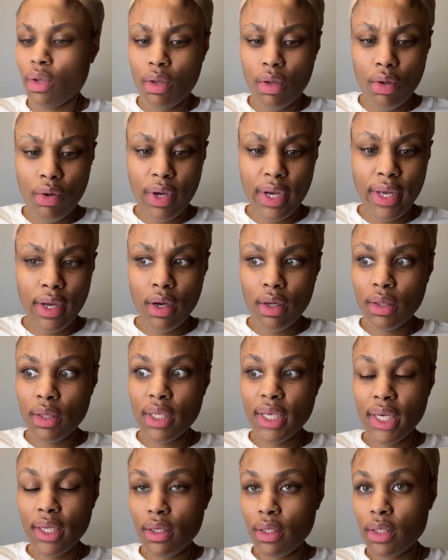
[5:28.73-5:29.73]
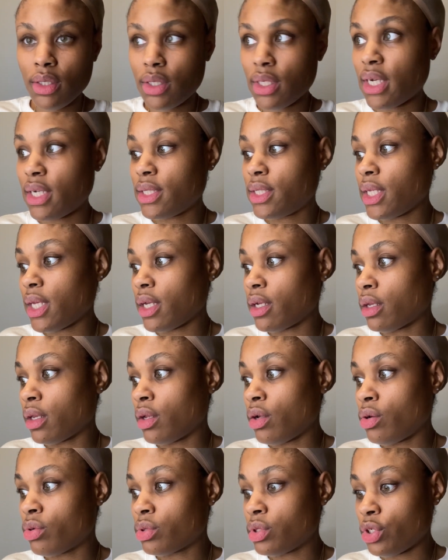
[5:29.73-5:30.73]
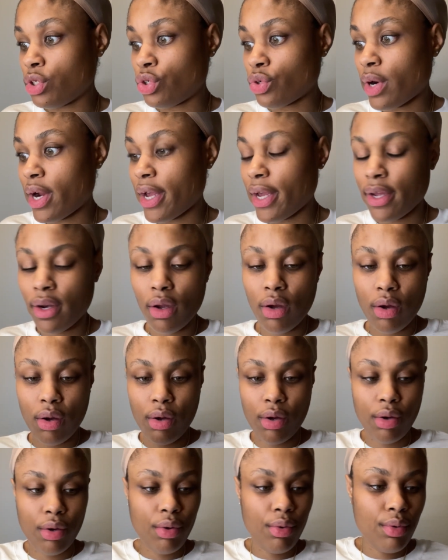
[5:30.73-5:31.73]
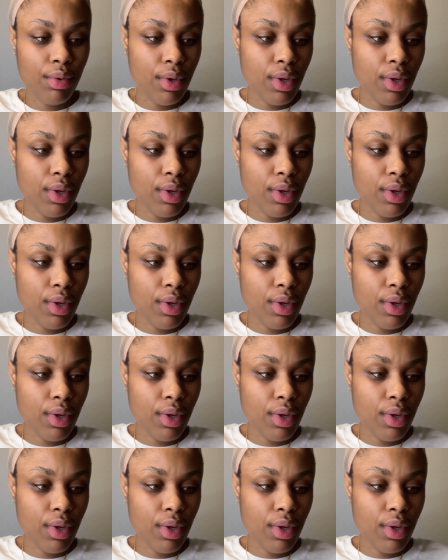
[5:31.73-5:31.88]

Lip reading: okay, y'all, that does not take long to dry at all.